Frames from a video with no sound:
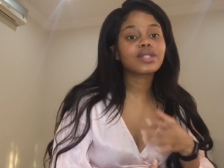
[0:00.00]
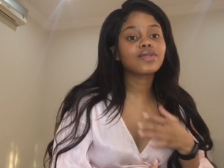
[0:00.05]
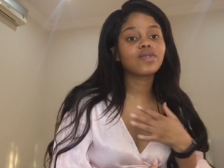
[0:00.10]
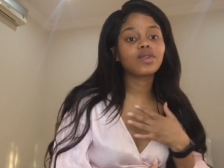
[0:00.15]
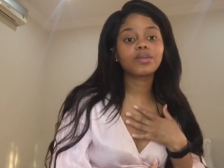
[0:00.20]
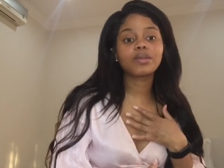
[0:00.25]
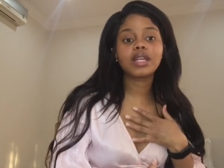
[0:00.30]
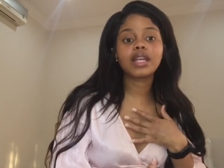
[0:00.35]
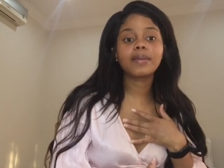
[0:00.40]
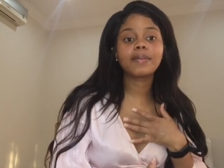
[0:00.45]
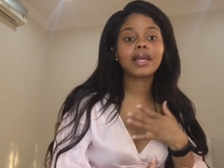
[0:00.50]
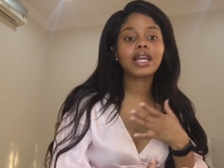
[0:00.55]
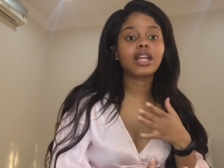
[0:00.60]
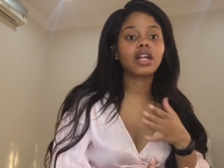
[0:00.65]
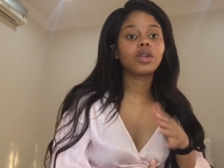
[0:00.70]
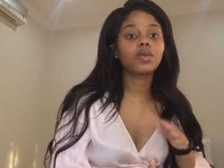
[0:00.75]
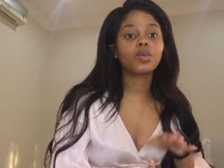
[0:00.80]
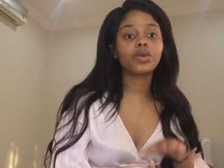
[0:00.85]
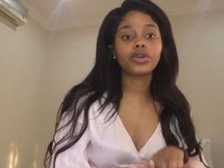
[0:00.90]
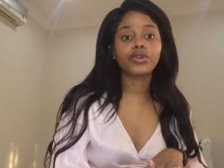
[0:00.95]
for me may
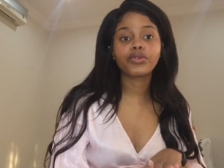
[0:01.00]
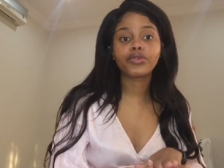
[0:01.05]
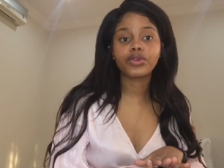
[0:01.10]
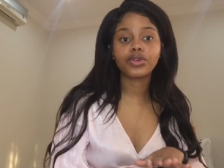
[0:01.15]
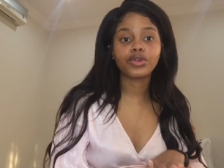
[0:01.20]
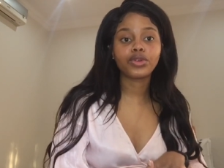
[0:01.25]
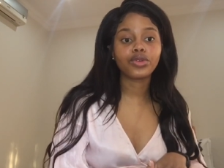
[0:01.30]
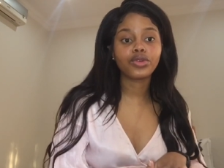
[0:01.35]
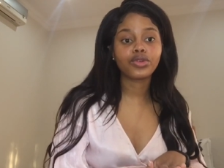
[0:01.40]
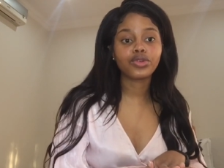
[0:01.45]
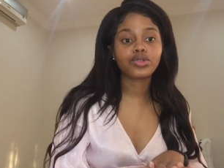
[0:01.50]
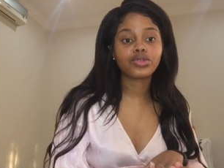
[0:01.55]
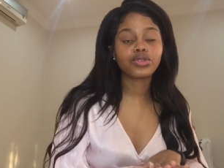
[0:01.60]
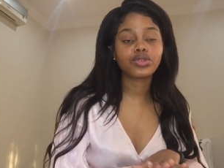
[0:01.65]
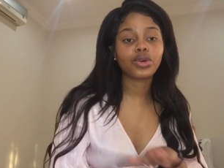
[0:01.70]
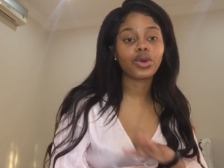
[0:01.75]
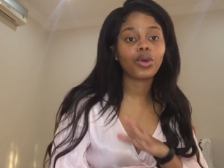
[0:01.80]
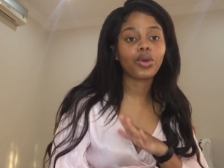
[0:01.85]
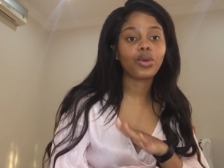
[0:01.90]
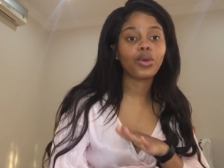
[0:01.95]
not work for you
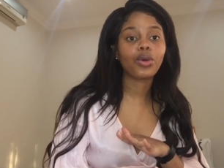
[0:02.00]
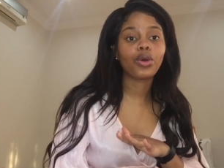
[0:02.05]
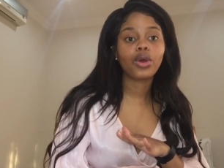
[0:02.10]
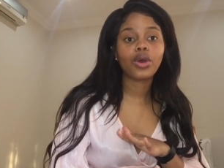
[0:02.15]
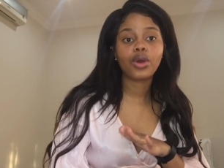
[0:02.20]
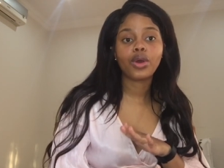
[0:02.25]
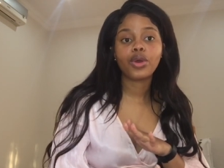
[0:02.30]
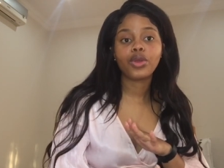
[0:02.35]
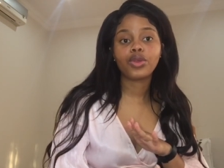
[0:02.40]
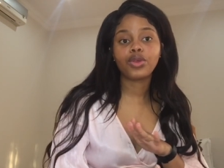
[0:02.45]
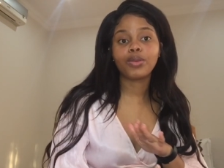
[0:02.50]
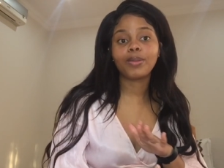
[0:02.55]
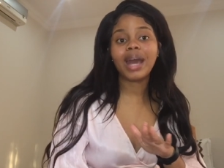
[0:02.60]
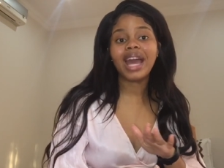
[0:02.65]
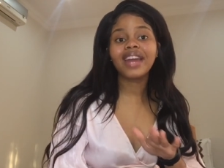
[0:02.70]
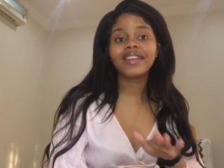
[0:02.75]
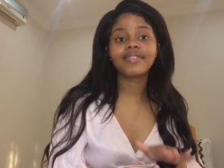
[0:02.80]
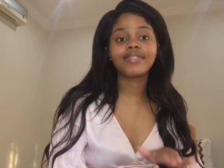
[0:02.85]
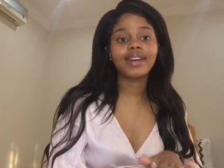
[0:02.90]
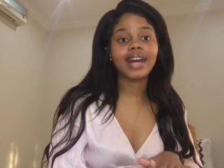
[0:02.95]
so you
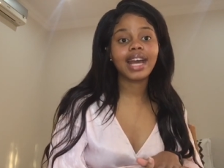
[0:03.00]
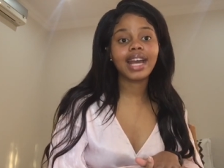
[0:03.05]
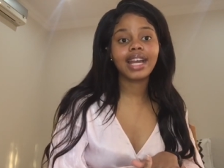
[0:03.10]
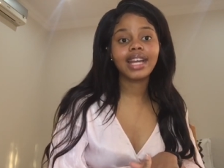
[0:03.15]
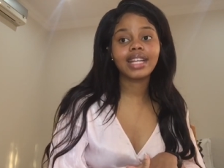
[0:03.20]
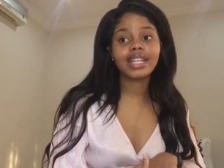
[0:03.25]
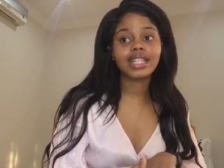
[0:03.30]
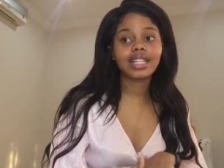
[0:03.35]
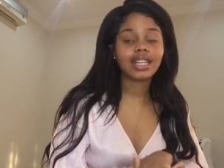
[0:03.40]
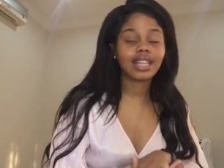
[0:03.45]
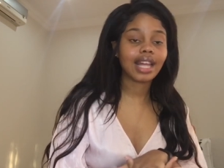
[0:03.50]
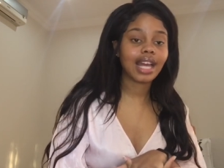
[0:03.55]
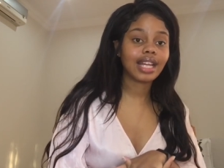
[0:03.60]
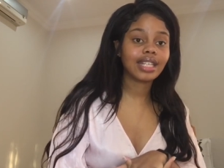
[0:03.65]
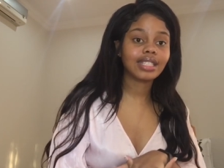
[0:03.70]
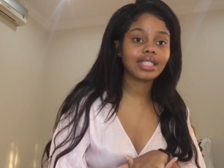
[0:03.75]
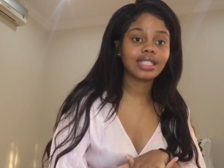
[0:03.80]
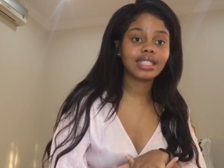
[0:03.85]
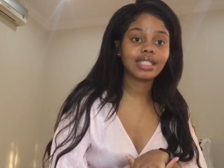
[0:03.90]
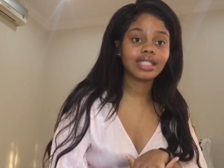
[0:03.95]
might find
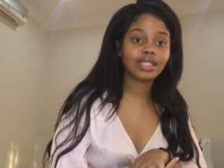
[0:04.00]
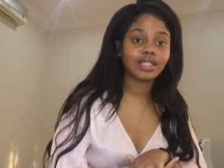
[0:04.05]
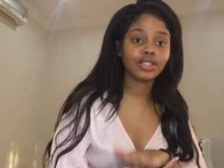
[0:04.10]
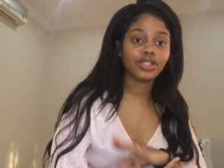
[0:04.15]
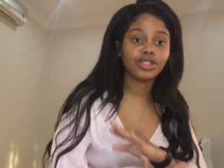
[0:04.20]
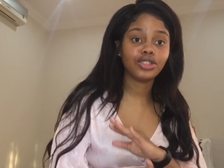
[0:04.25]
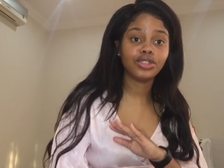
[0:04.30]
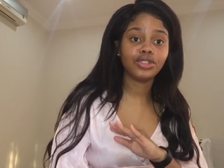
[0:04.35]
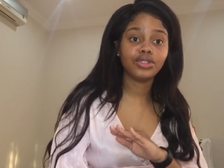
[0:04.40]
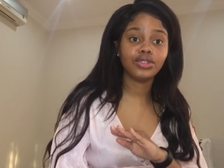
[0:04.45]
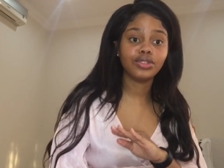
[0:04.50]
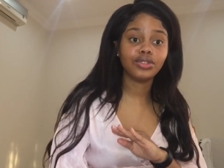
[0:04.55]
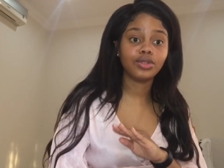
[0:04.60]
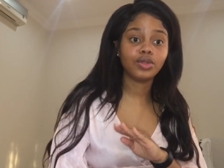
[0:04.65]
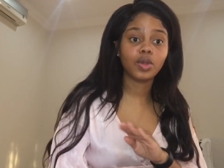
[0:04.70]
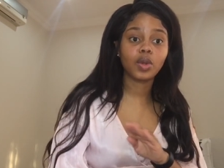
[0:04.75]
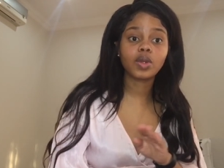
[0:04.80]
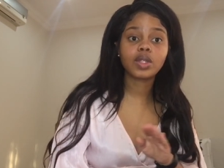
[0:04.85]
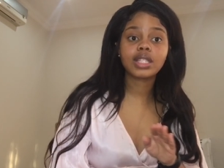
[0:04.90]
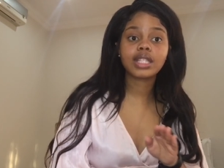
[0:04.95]
that
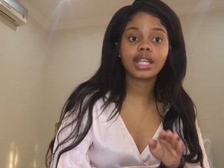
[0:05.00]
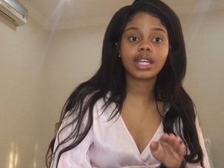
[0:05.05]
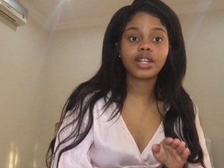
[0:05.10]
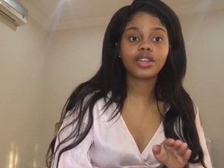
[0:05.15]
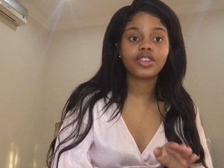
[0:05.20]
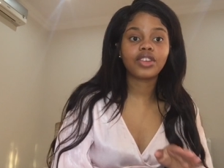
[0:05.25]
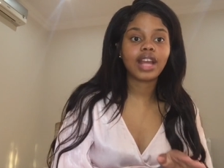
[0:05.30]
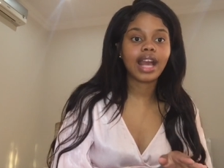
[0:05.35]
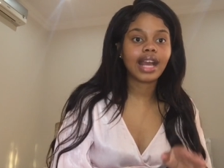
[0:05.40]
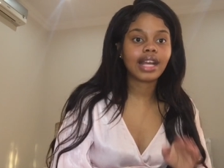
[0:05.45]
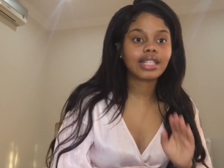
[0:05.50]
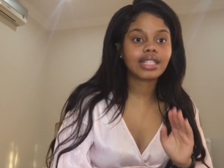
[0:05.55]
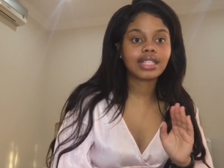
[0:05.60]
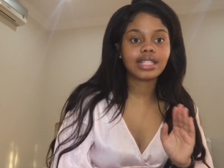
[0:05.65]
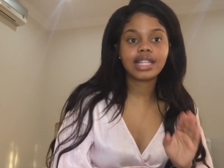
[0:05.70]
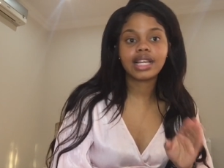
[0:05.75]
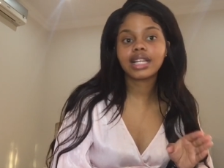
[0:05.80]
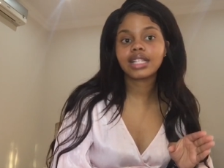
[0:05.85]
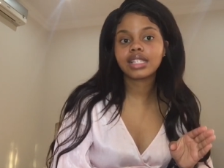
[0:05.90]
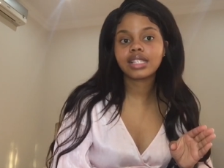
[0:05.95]
your skin reacts
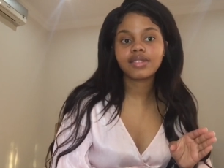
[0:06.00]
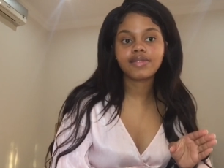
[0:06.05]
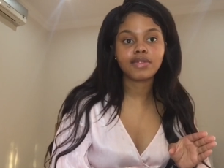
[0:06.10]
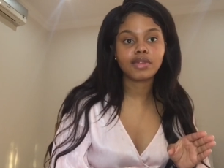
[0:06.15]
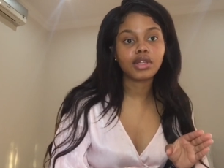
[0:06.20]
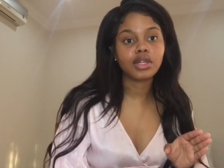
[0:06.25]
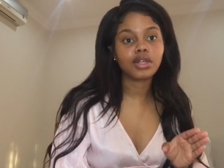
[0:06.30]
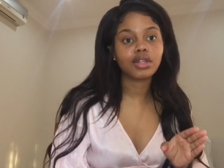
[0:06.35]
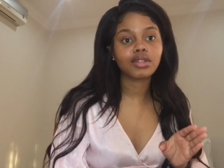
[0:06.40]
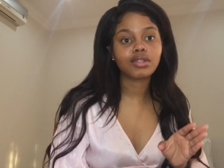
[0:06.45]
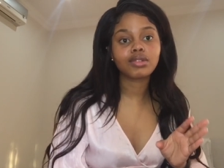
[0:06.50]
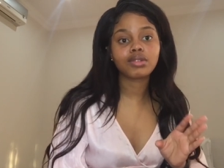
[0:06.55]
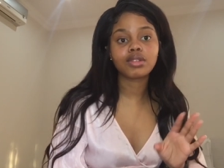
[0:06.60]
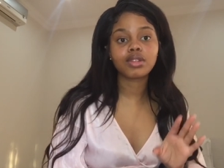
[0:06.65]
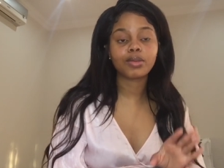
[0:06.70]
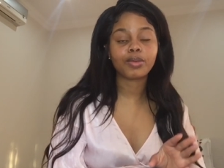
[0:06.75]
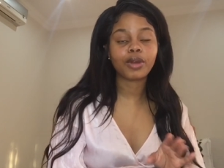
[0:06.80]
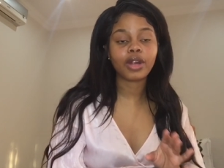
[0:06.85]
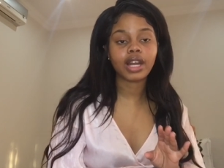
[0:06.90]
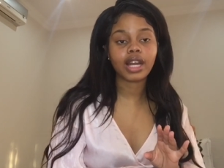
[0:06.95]
negatively to
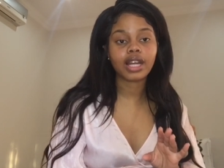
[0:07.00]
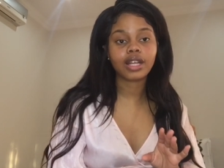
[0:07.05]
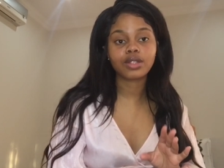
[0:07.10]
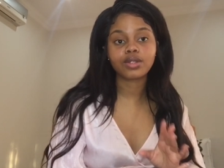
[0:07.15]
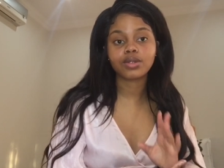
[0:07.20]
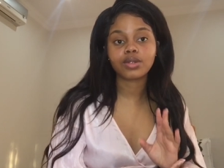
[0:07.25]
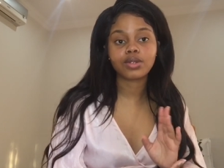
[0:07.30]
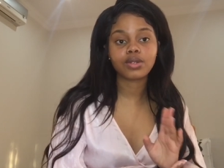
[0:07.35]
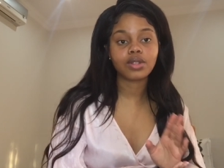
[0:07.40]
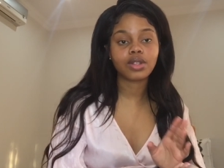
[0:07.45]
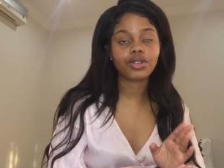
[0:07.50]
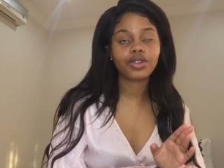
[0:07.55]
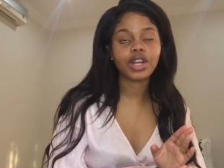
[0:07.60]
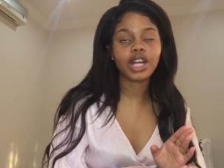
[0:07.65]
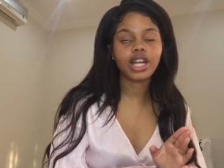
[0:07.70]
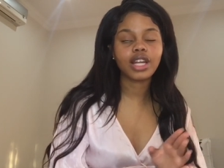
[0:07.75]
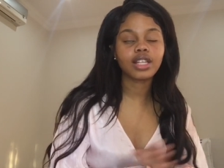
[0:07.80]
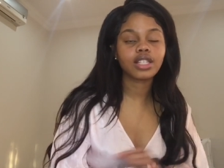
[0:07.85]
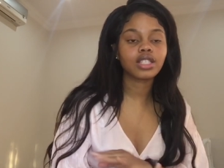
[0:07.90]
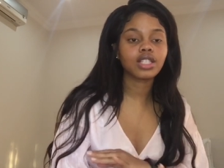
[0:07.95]
the product or to the
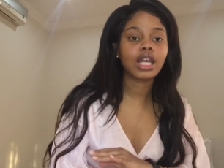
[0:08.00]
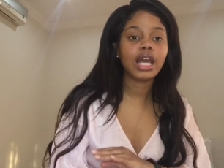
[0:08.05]
range